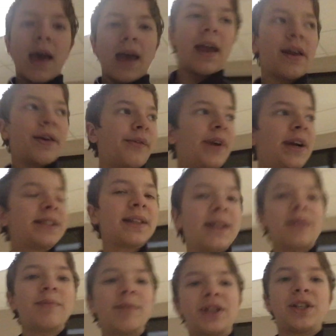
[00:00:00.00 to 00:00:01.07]
And reason
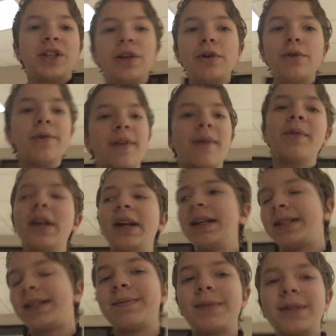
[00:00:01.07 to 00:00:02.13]
number two is I'm going to
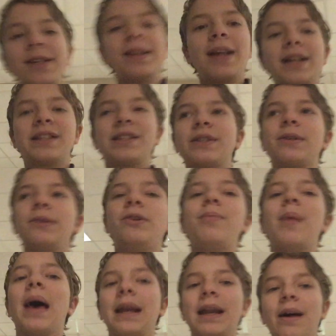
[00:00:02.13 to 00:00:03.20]
attempt to get that screw
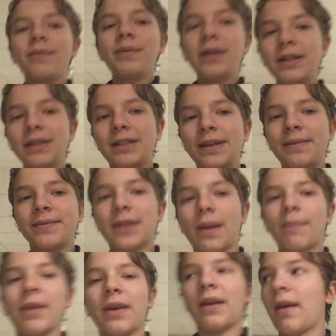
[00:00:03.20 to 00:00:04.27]
back. Now I'm going to attempt
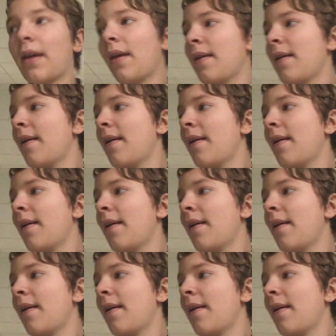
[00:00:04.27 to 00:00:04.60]
something